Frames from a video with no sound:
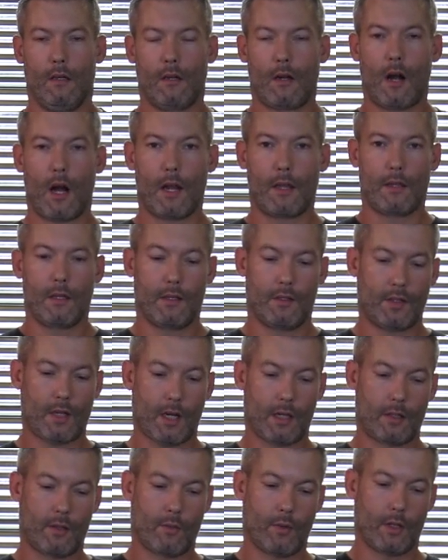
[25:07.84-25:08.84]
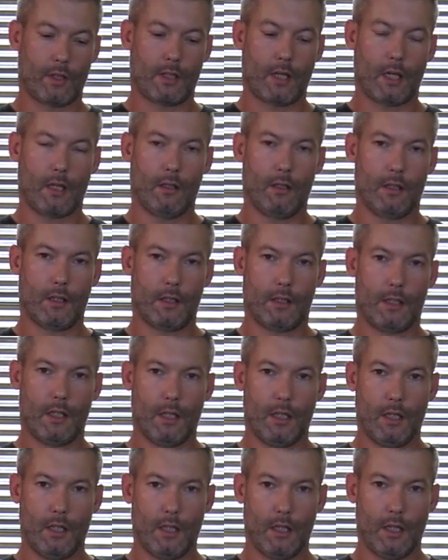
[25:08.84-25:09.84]
All right, in this section, we're going to take a look at
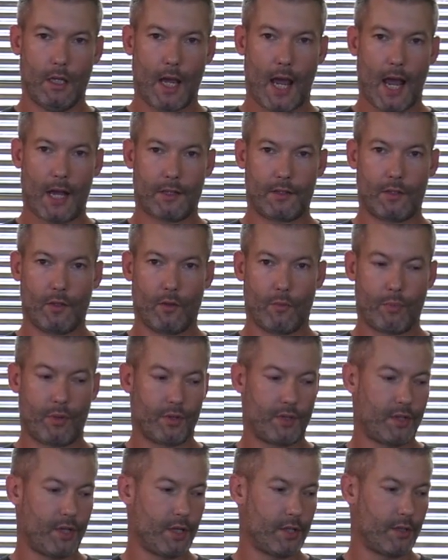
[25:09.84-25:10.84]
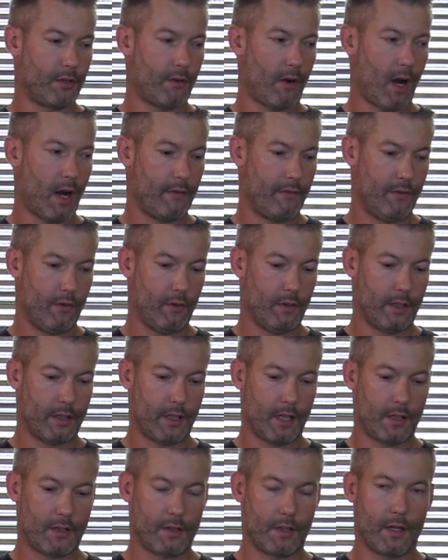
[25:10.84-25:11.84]
the Axial Precision rifle that
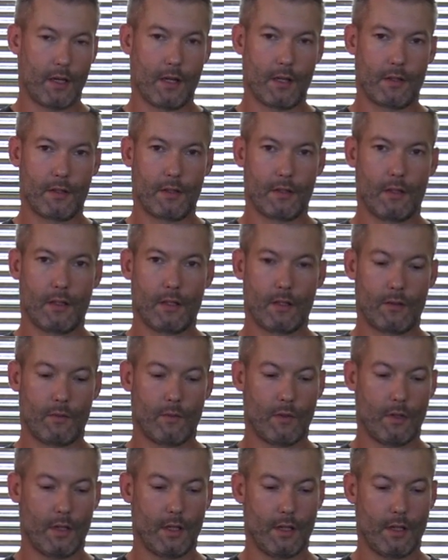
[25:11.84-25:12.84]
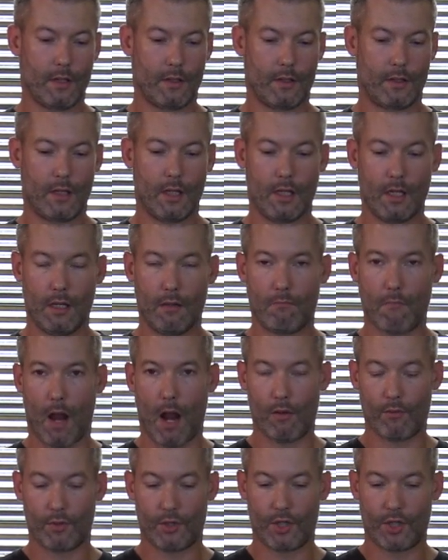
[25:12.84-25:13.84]
they sent us. And this one is the
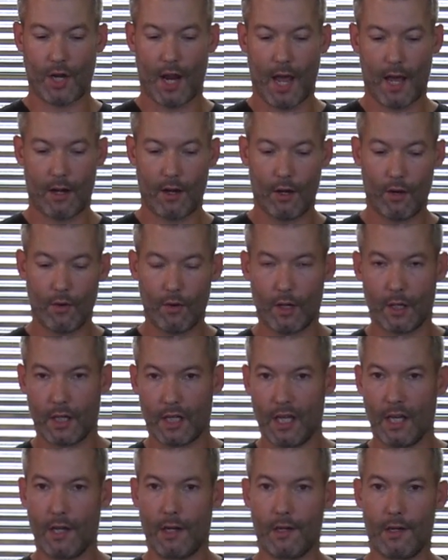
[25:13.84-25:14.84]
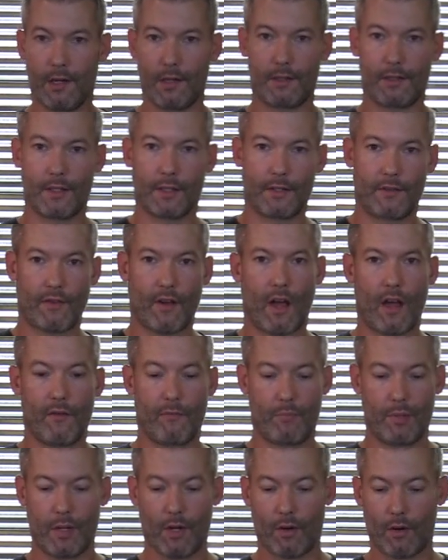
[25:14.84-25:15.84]
Mountain Shadow, again in a
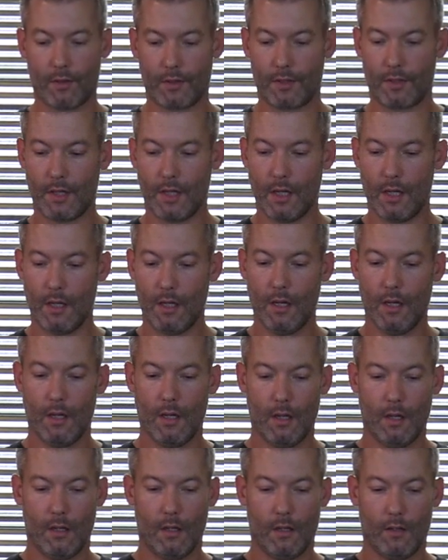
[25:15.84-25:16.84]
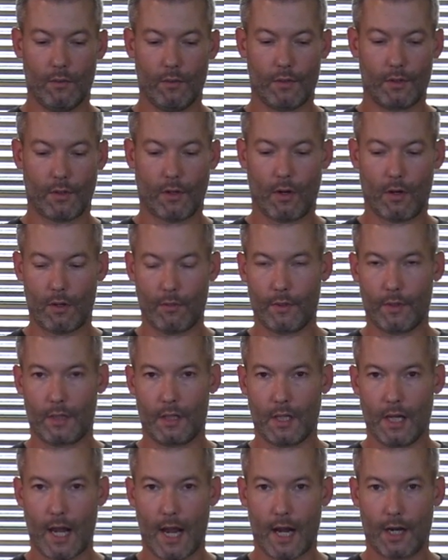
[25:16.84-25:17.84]
6.5 PRC. We'll start with
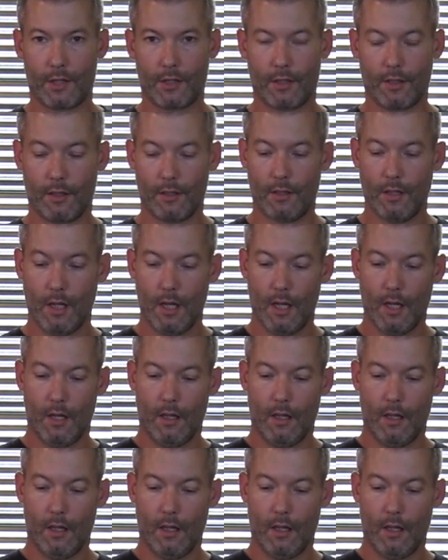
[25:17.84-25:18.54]
the action.